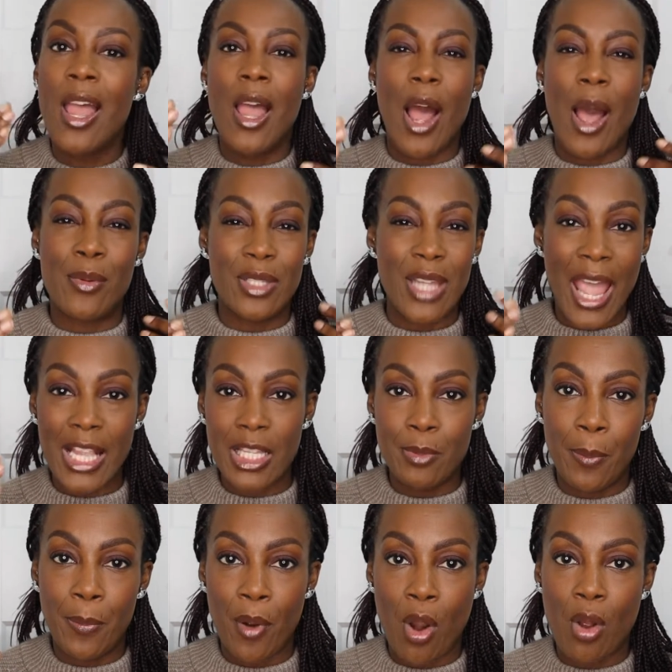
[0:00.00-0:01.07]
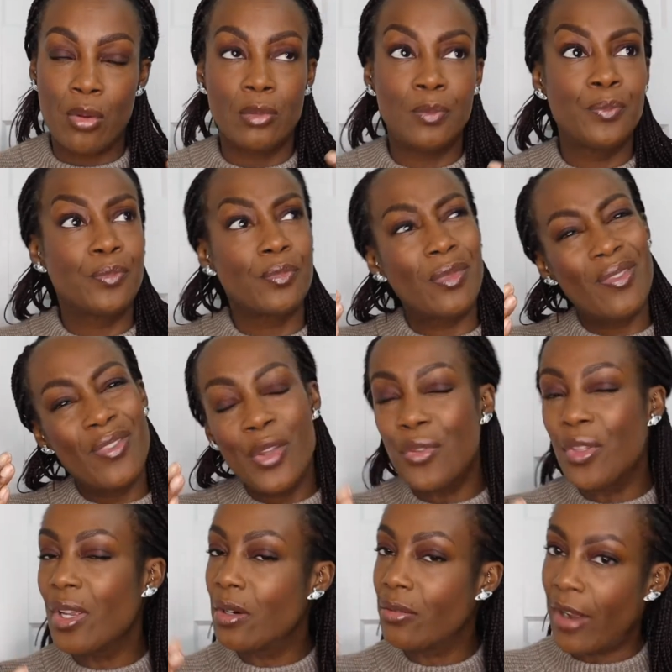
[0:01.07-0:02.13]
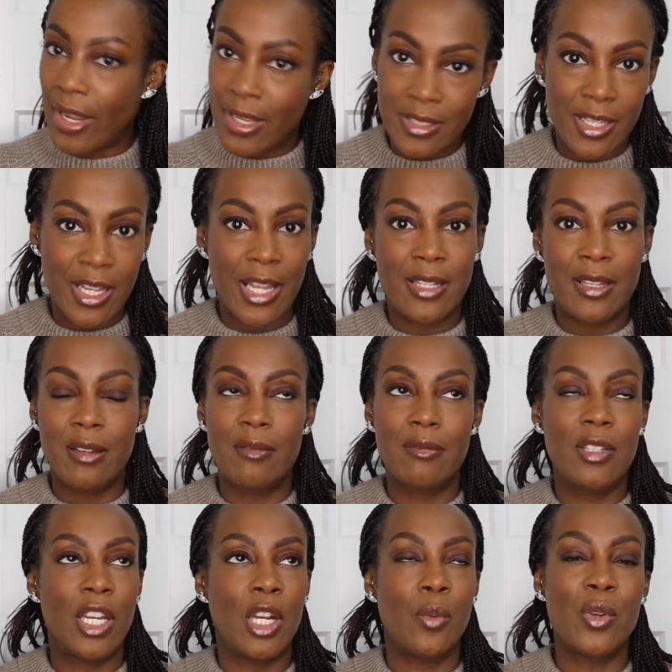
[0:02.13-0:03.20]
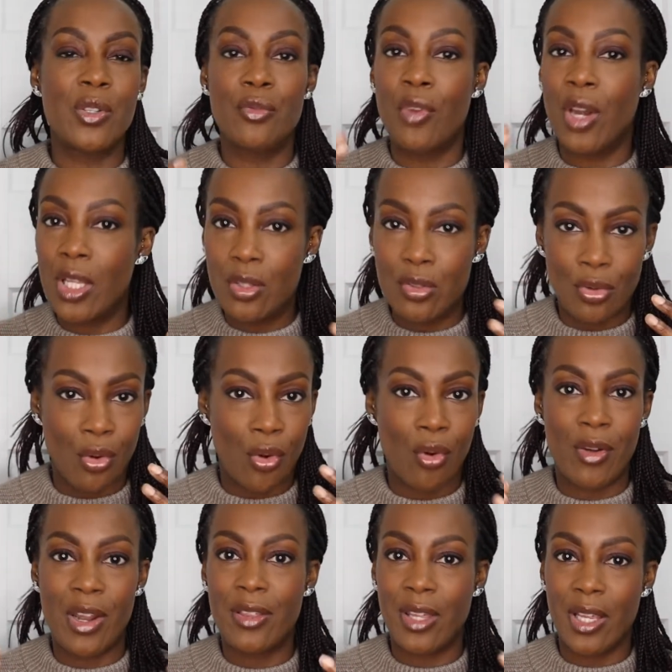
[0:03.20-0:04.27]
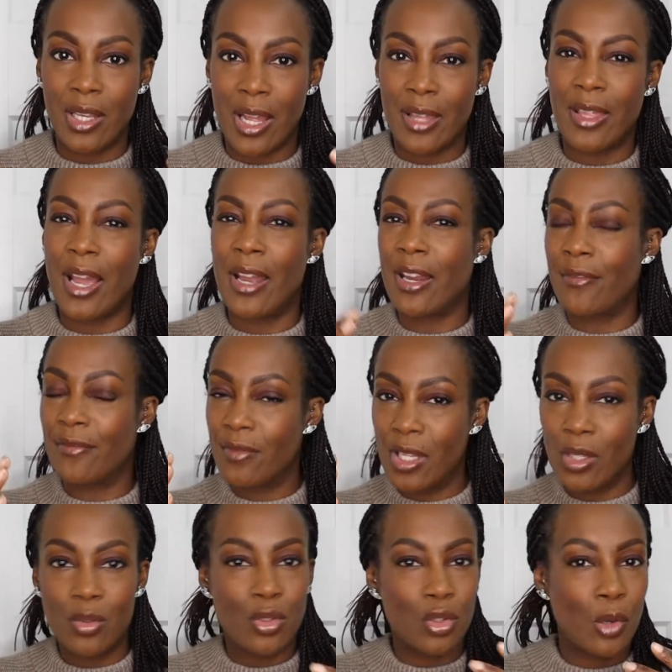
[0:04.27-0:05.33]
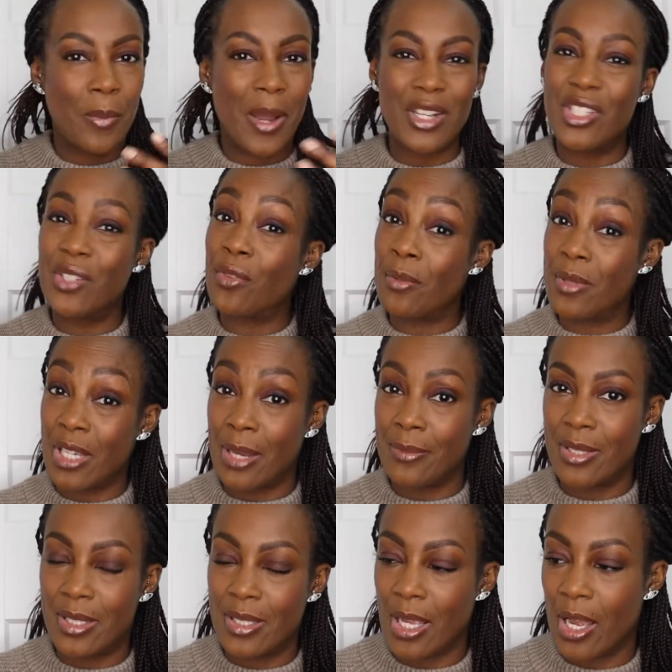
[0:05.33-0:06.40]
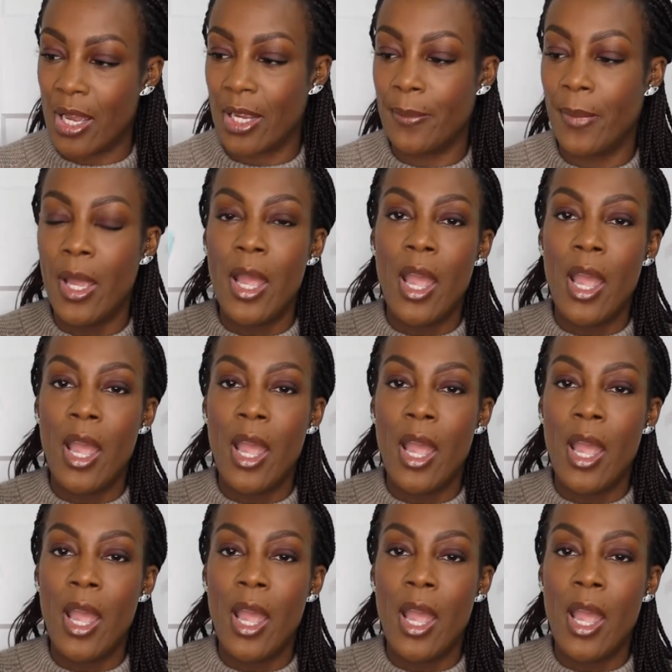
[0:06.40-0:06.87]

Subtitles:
I was eczema prone, nothing crazy. I didn't, you know, it wasn't really sore or anything like that. I'd have little sore patches from time to time.